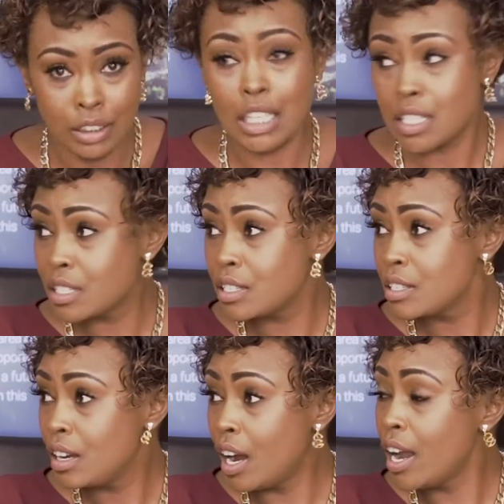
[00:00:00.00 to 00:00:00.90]
Yes,
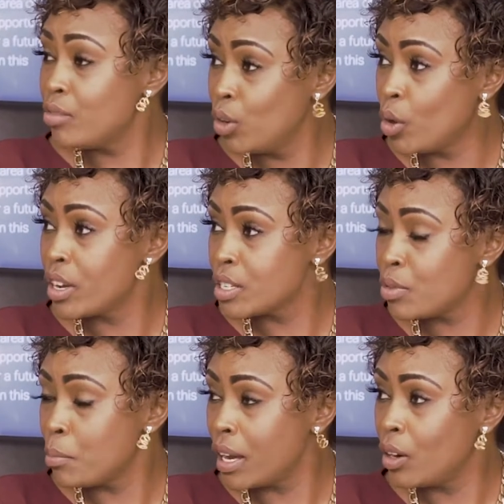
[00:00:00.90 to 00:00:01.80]
I have lawyers
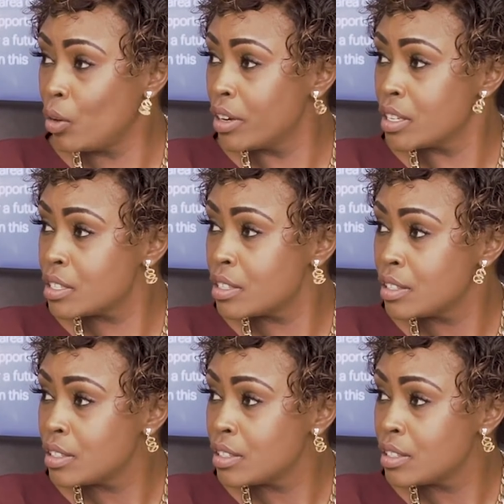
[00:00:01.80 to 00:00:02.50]
for my lawyers.